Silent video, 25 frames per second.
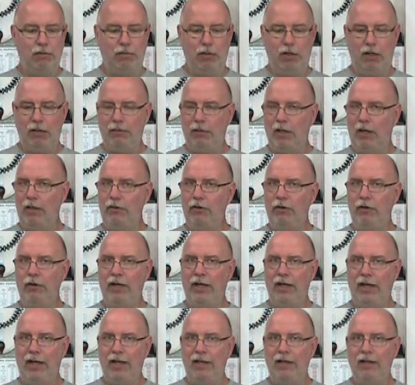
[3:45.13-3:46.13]
but I'm not
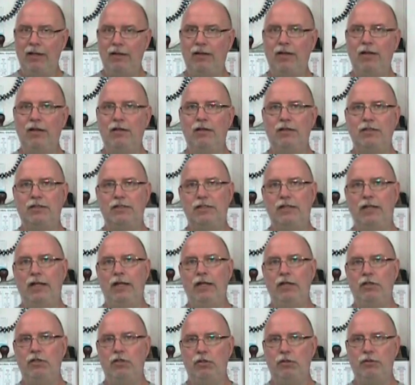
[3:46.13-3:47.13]
doing anything that's
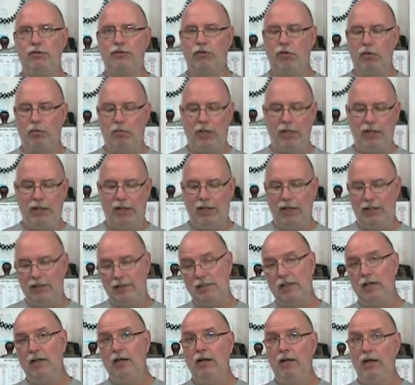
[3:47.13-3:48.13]
dangerous for my eyes.